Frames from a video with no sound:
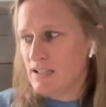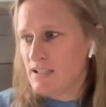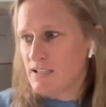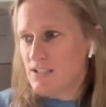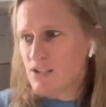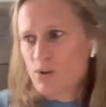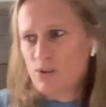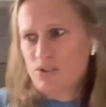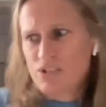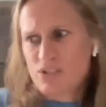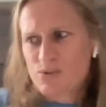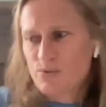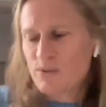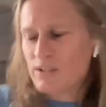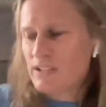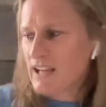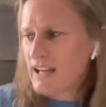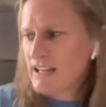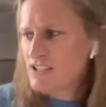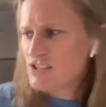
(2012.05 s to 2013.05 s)
so it just
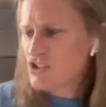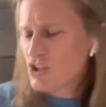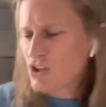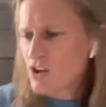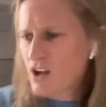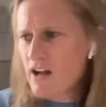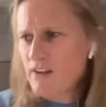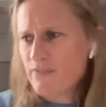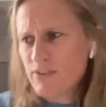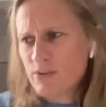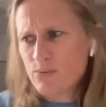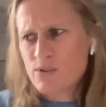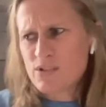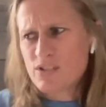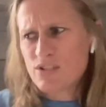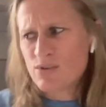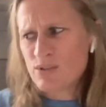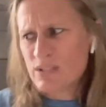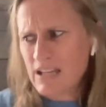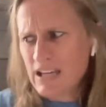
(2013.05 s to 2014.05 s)
really kind of took off. It
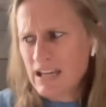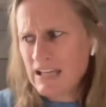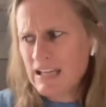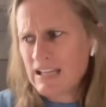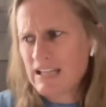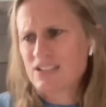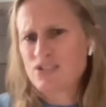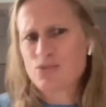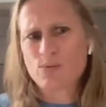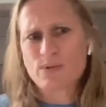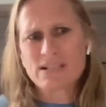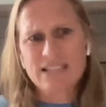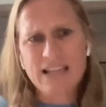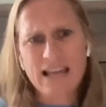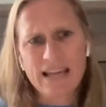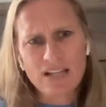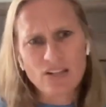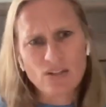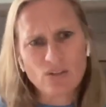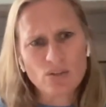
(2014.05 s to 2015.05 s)
was unique. It's
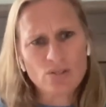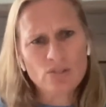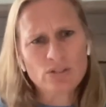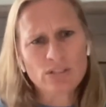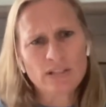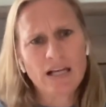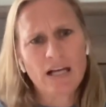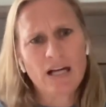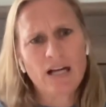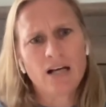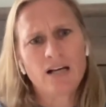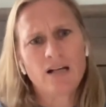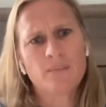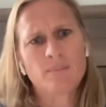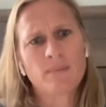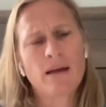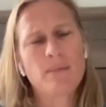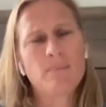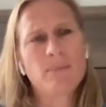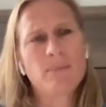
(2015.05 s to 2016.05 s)
recycled. I